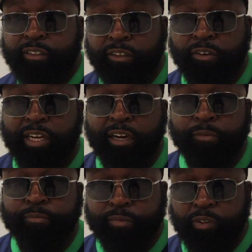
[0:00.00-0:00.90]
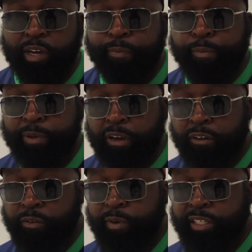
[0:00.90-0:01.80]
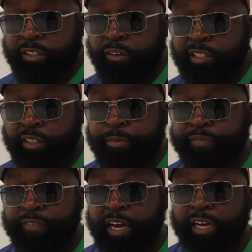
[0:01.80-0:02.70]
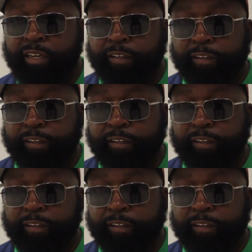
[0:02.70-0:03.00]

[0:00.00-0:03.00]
you know, to help, you know, help him along the way, so he should be fine.